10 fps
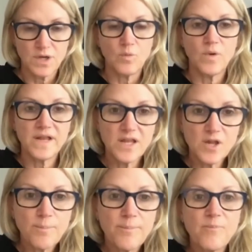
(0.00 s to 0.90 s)
when
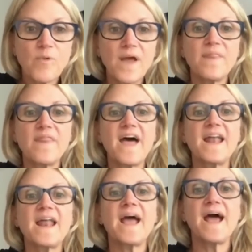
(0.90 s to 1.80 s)
that
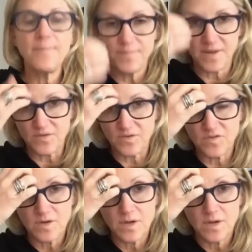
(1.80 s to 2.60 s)
happens,